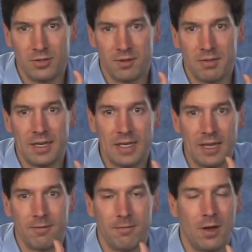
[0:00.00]
if they
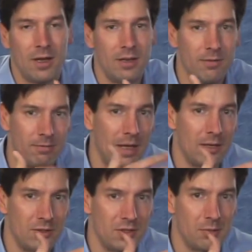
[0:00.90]
can't find
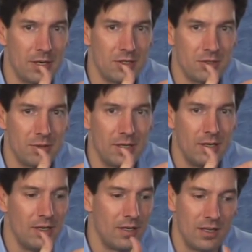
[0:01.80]
values in the registry.
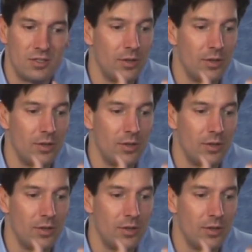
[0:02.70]
And so